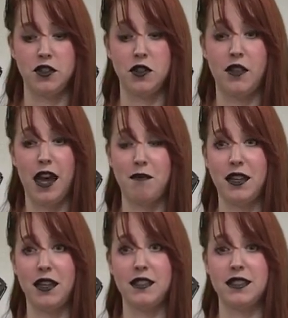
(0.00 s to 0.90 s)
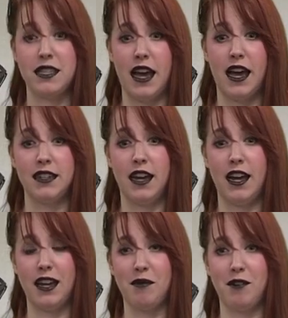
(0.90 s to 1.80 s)
So that means that
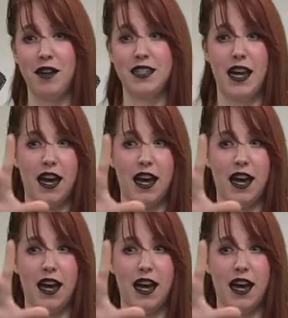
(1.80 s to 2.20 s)
I am going to